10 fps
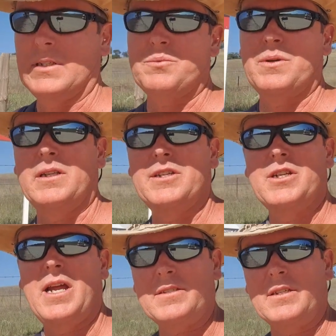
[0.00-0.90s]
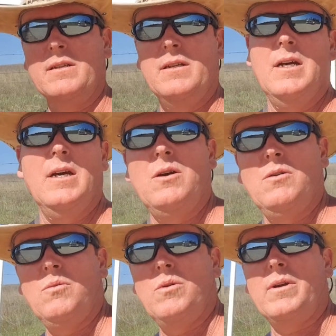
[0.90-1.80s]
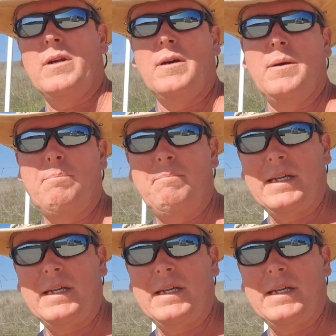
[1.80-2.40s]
that's where legend has it, we're at